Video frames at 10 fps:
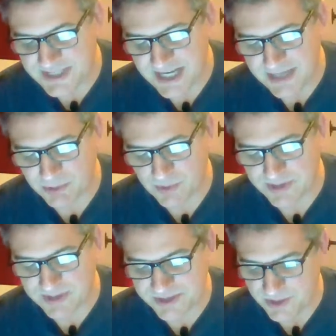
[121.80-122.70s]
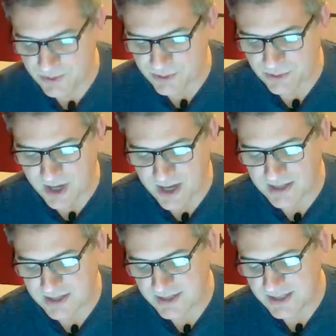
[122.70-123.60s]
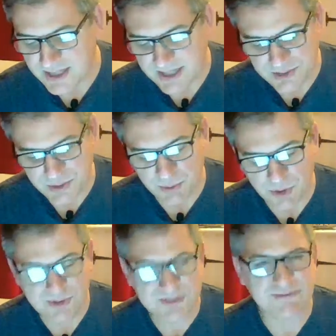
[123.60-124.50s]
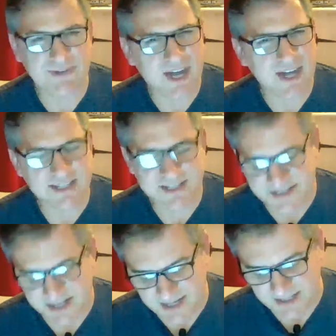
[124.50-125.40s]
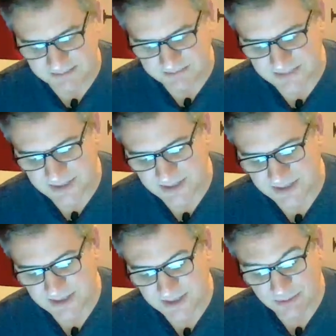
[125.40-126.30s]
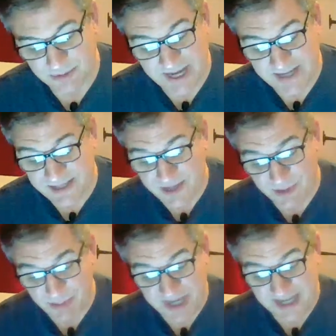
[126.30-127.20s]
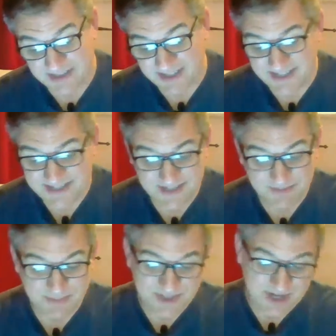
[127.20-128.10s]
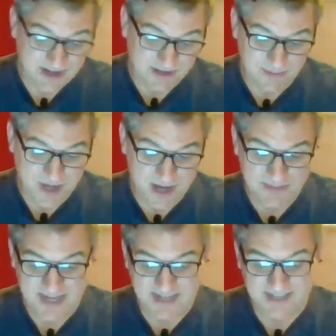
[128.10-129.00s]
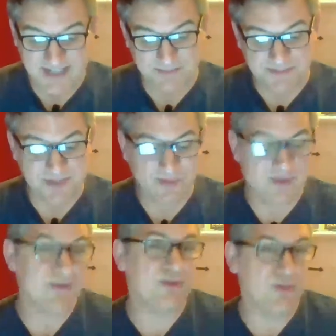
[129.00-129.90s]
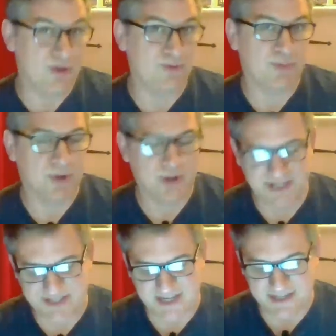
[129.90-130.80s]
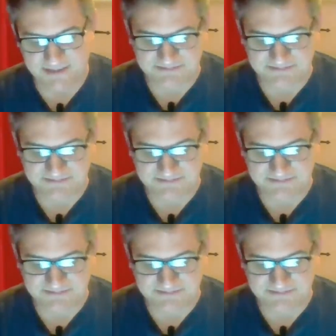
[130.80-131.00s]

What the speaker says: table with a stone crock and two bowls of odd design. "We ain't here to paint like some soccer mom getting tipsy with her crew," Bertie said.